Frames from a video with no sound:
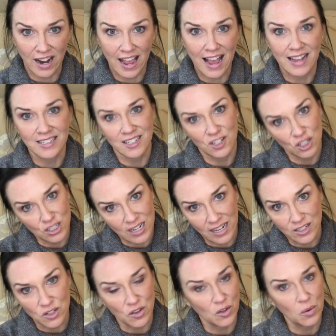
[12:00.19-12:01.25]
I asked. Just
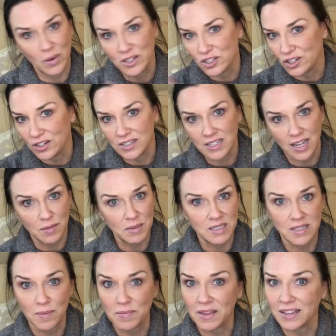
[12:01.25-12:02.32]
answer the question. It's going to be
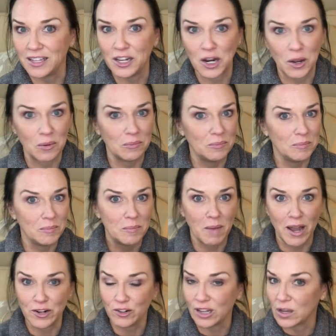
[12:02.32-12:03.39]
something you know
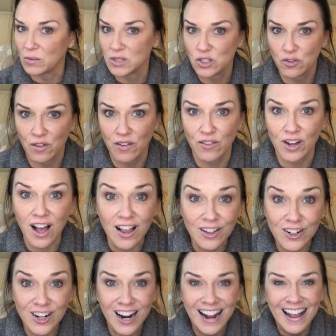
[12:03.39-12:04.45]
minor, like what's your favorite
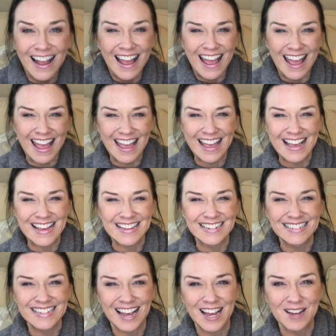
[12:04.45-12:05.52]
color,
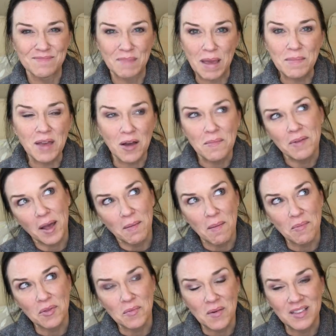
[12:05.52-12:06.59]
and um, maybe I'll come up
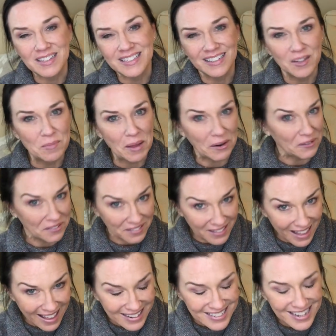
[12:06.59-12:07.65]
with one that's a little better than
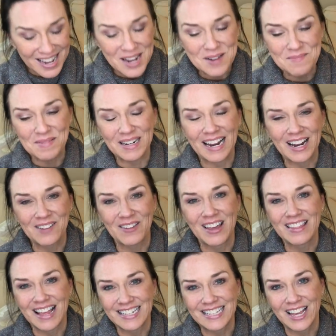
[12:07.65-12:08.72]
that. But anyway,
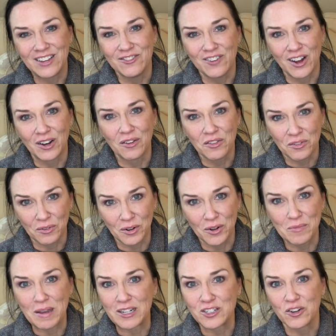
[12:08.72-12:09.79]
that's how you follow through.
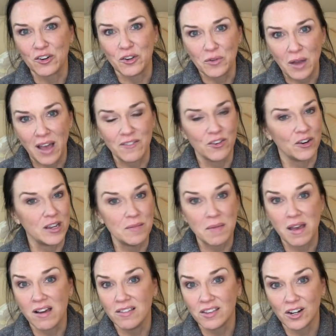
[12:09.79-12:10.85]
Make sure you have your
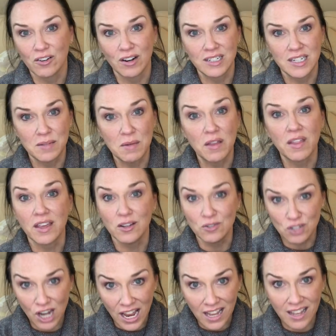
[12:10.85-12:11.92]
email, the correct email that you
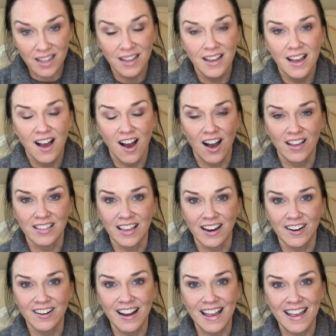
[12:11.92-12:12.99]
check on
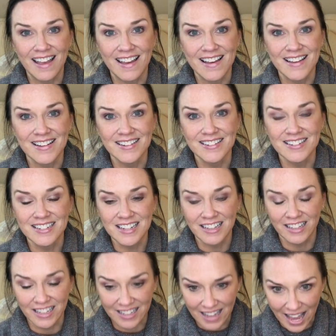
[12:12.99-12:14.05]
there, and
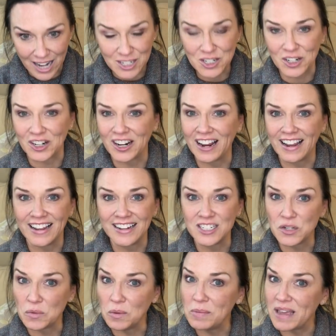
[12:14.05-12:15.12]
click enter, and
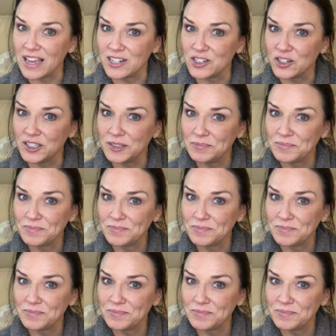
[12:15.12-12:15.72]
you will be entered.